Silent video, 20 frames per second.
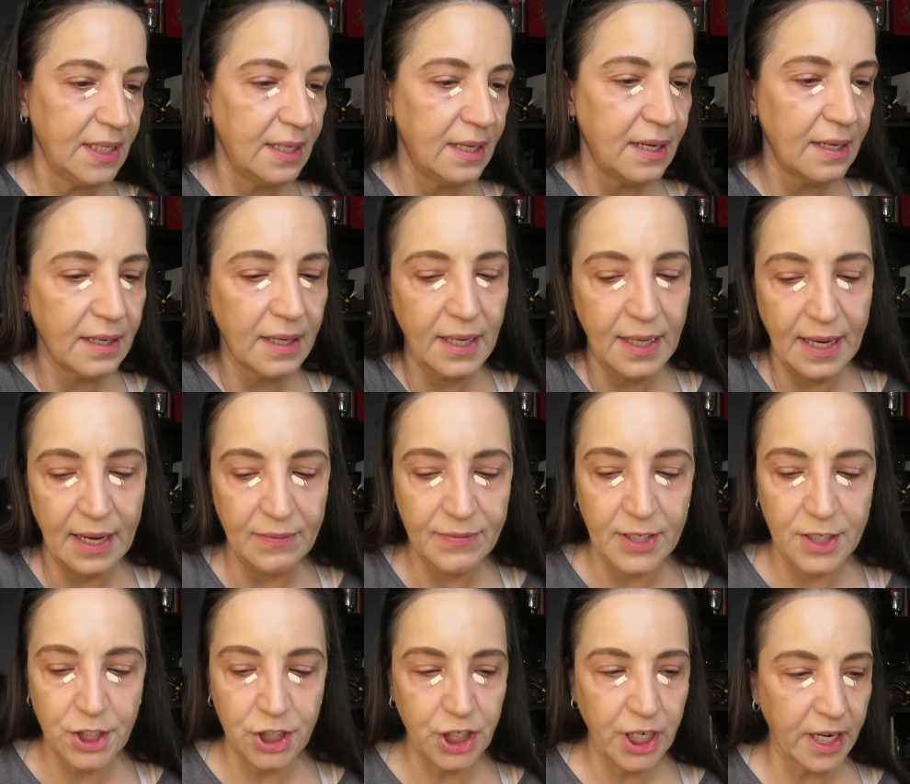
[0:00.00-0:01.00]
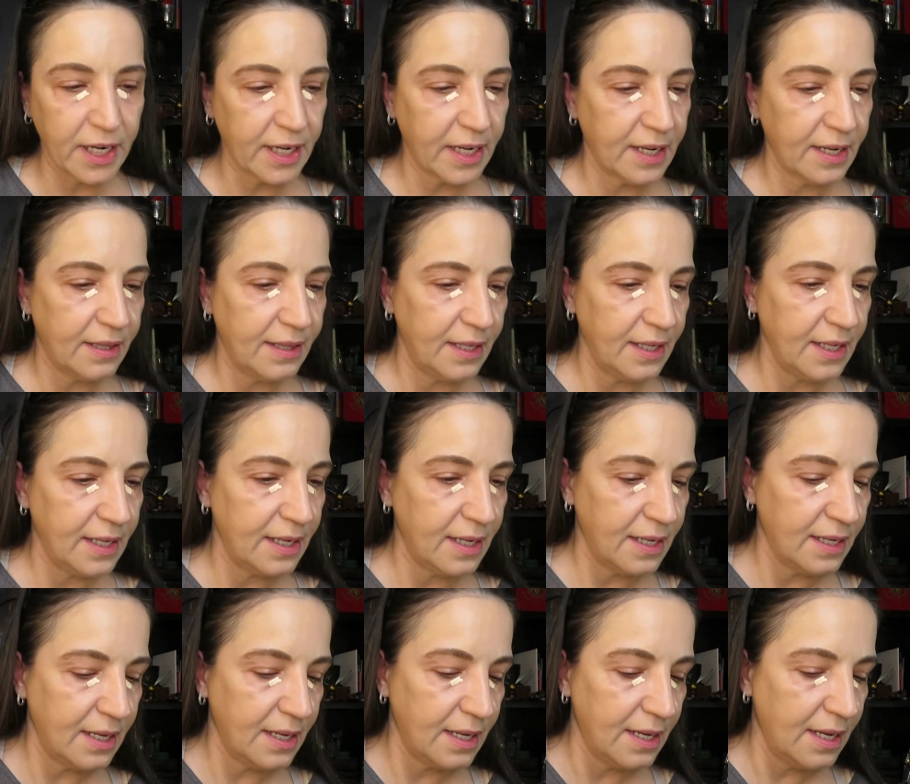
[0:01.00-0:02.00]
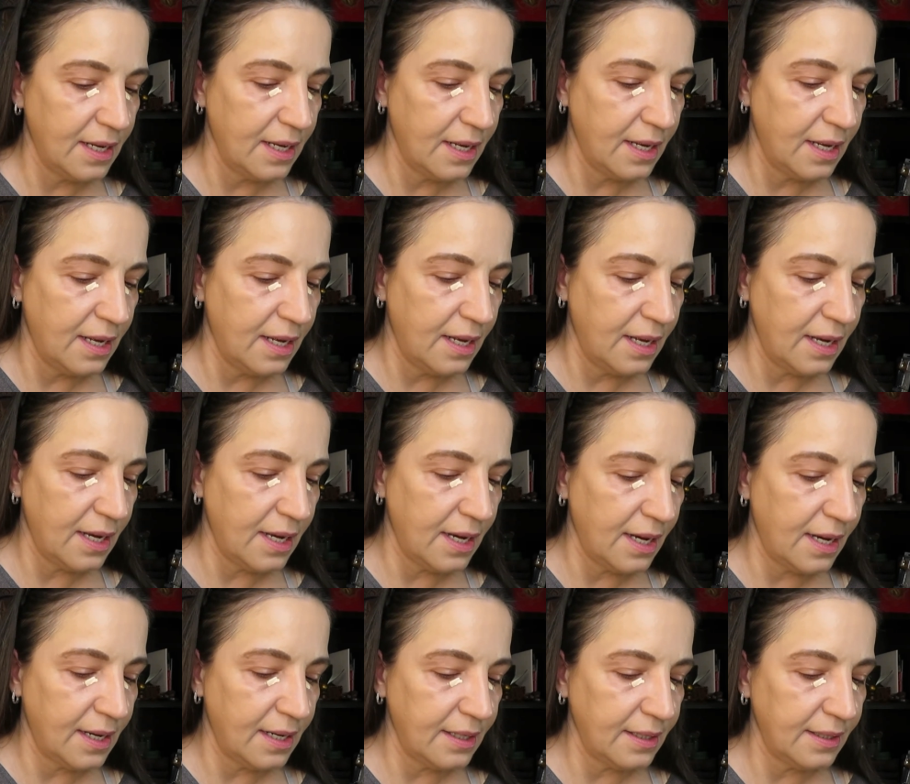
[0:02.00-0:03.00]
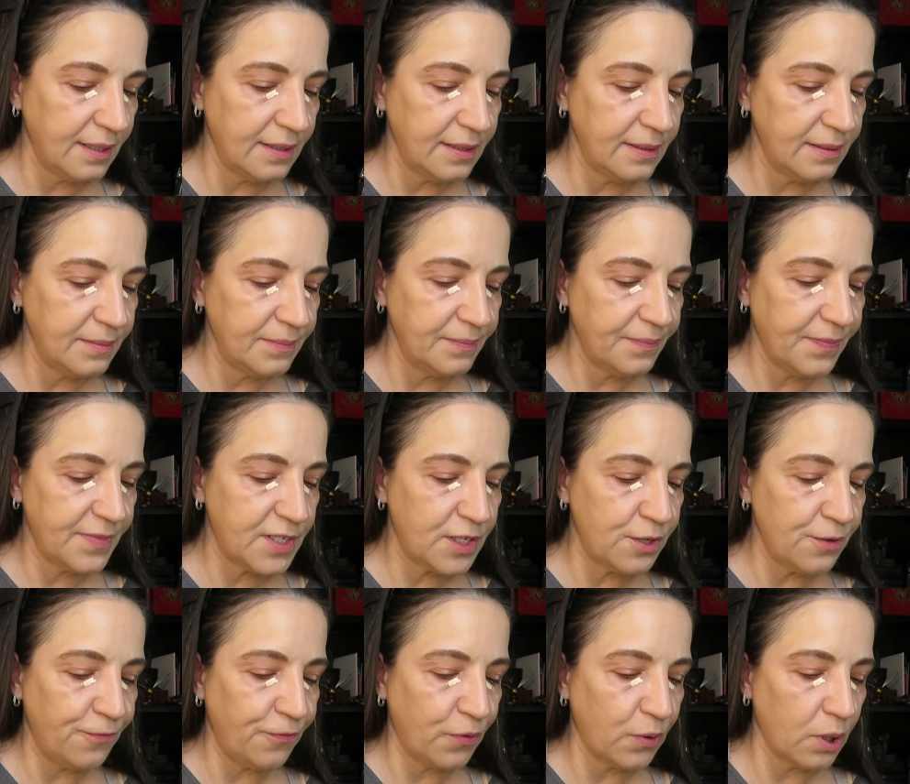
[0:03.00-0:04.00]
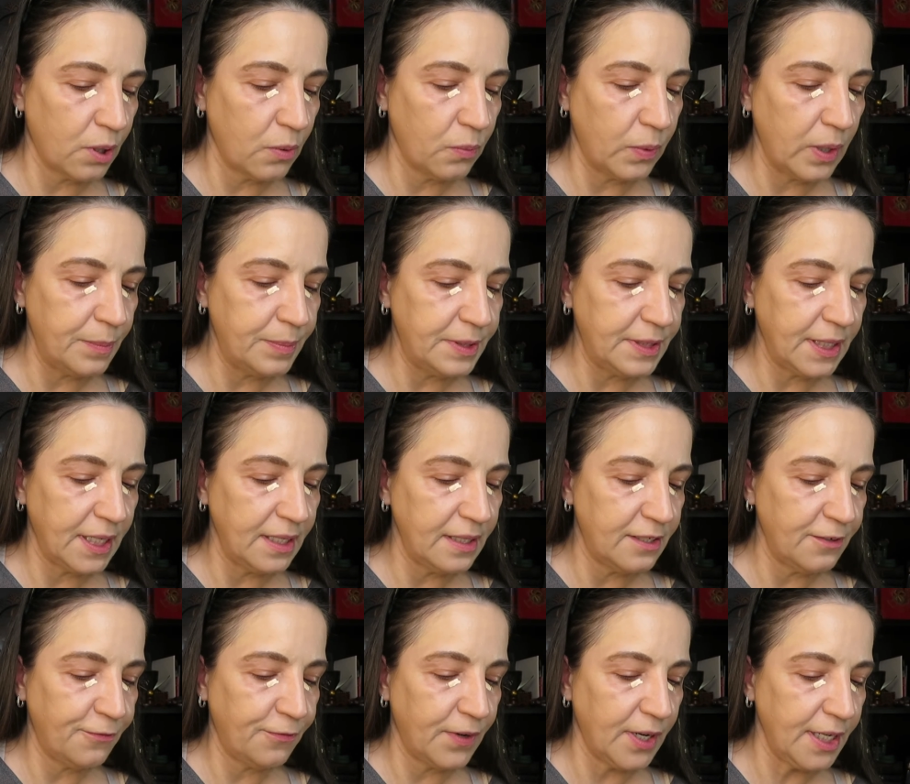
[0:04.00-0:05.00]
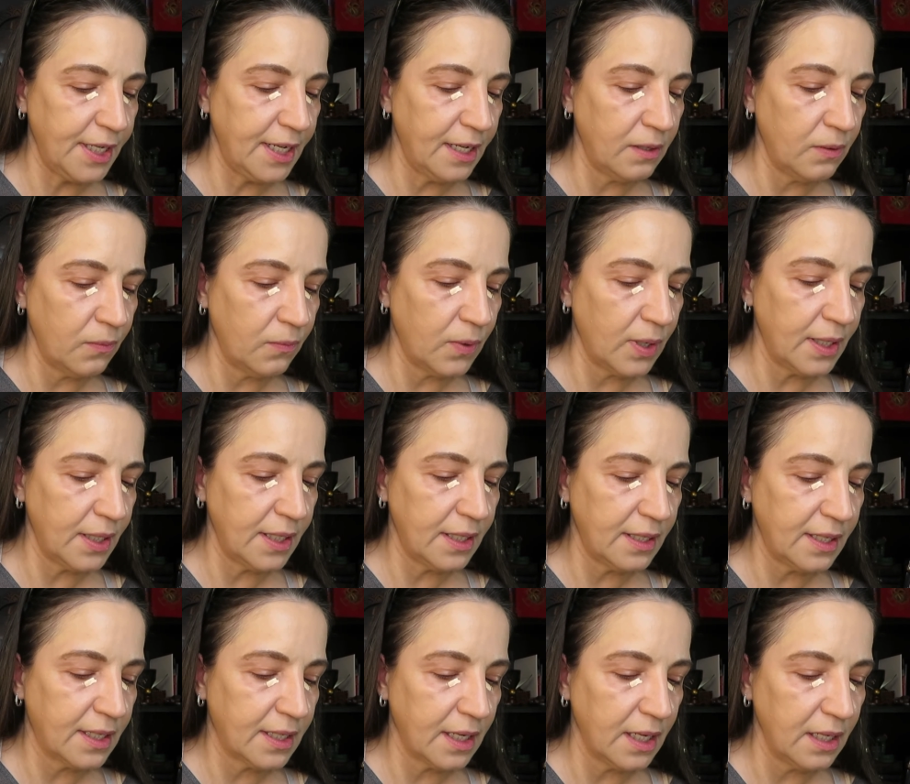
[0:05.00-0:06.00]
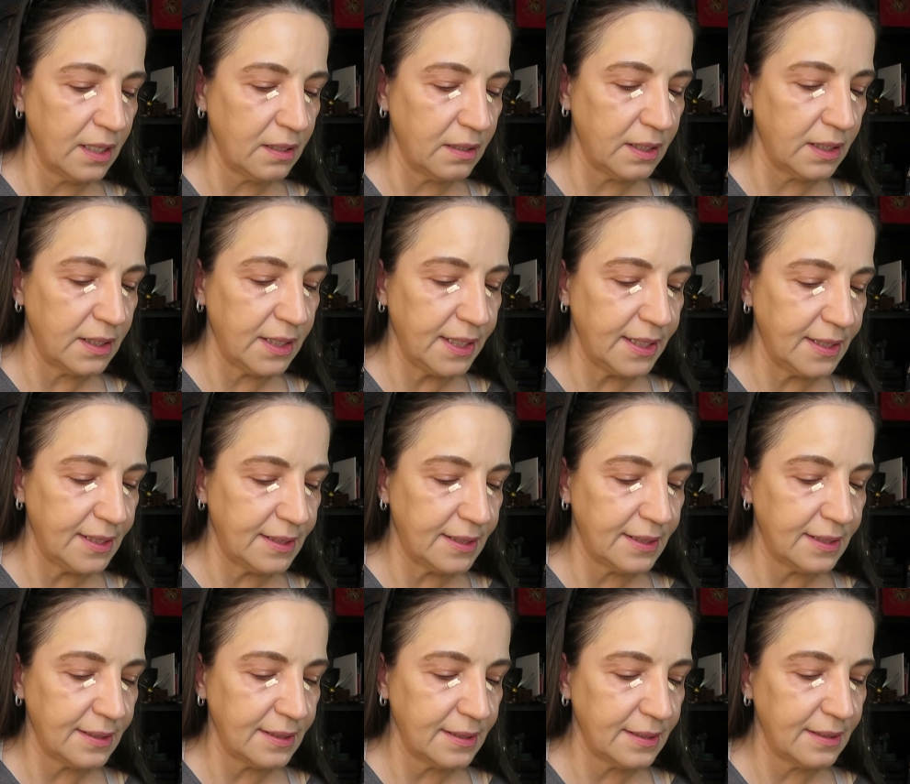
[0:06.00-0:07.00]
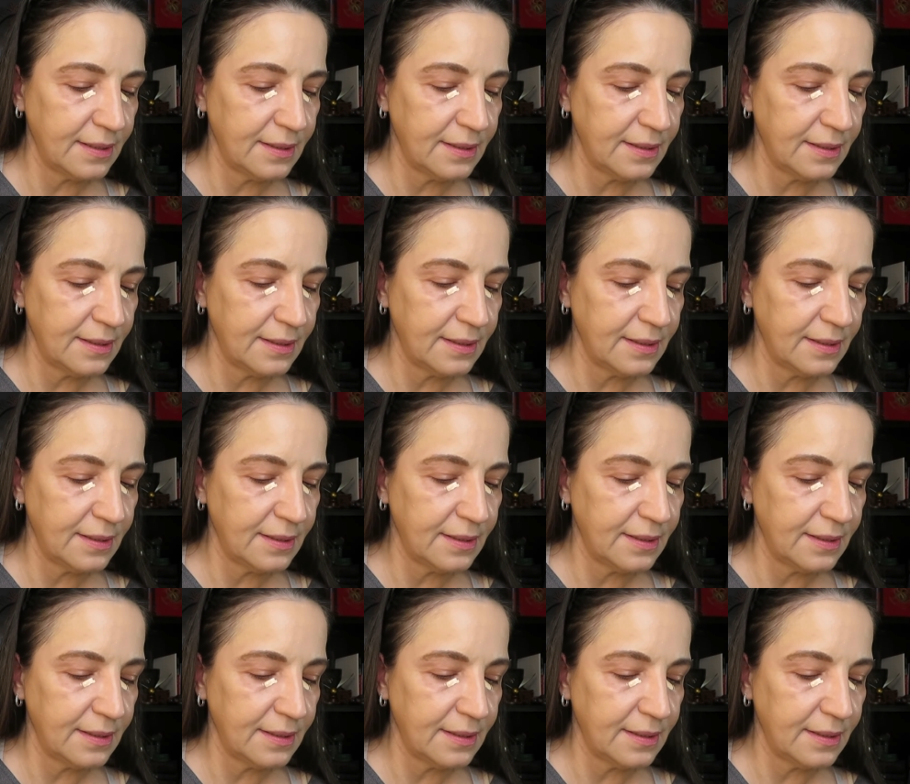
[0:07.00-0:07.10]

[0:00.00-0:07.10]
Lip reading: I'm gonna have to check the Sephora website to find out what color is